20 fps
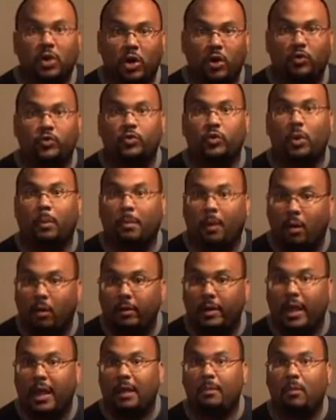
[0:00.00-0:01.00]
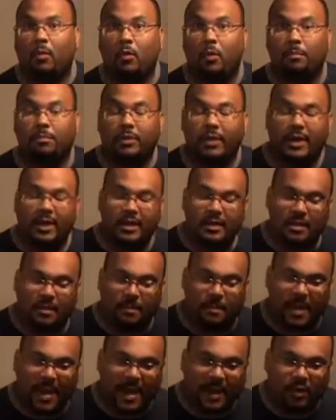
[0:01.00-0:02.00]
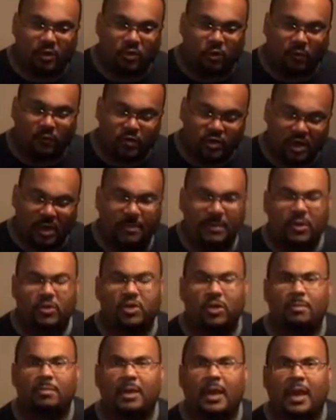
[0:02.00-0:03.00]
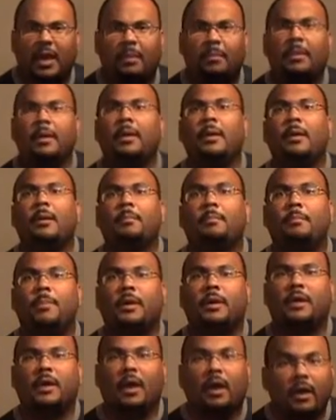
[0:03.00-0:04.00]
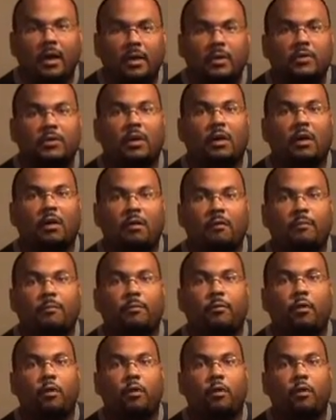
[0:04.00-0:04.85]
go to a bowl game or play in the Pac-12 championship game because of